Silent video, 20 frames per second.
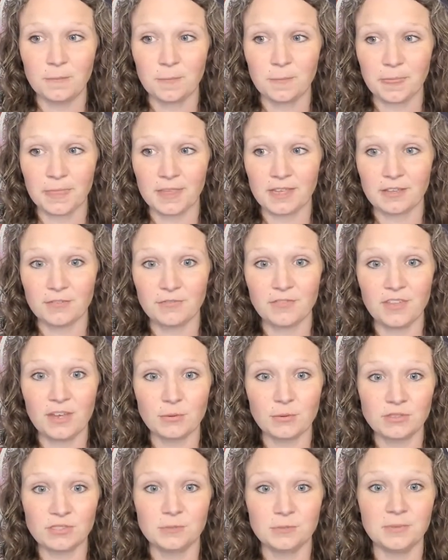like if there
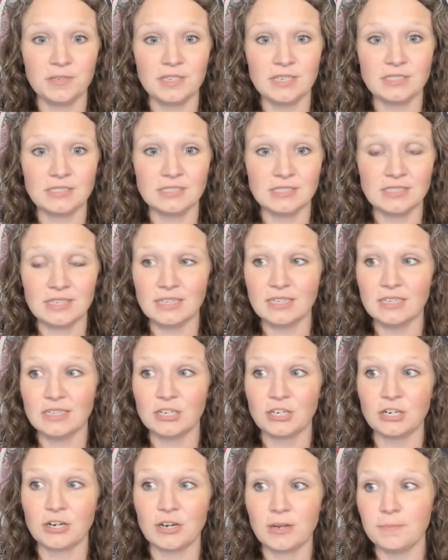was a being standing
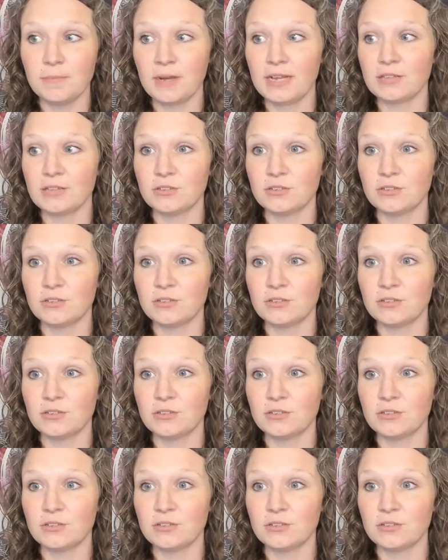here it might